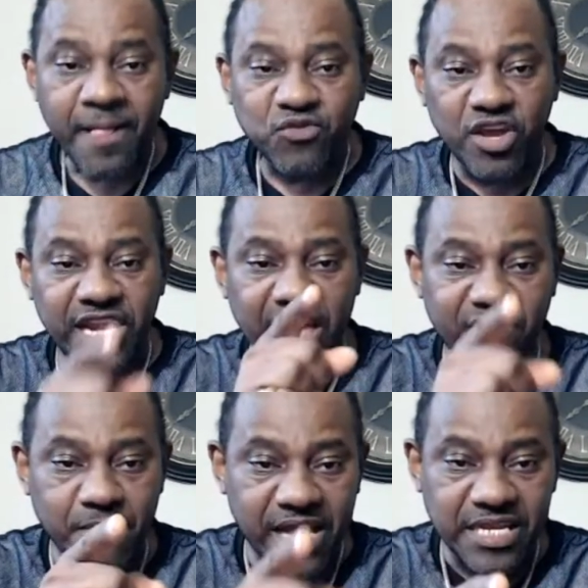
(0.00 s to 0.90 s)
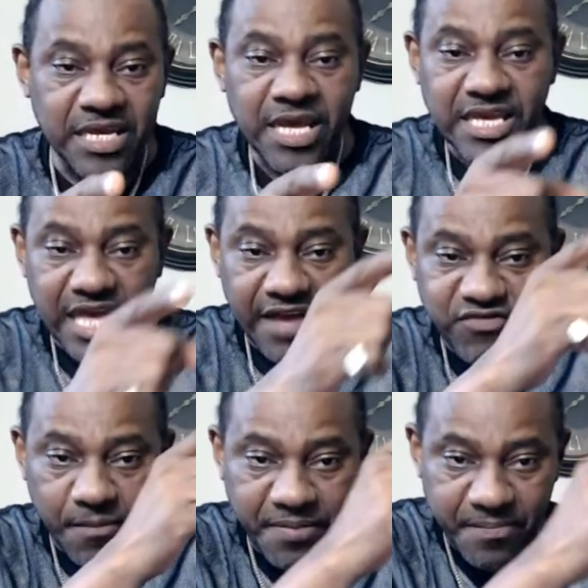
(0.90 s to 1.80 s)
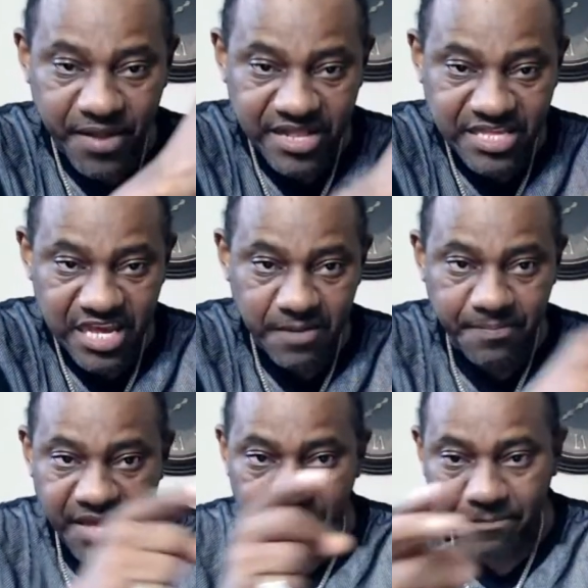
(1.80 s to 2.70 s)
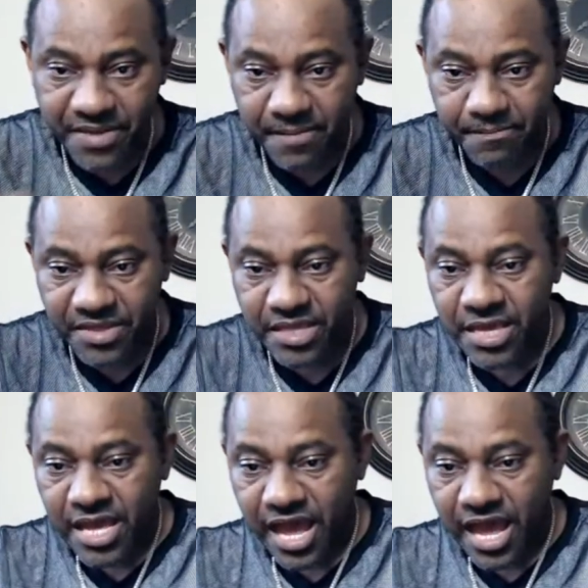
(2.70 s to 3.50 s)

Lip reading: So in everybody, you have some people, JLP and PMP,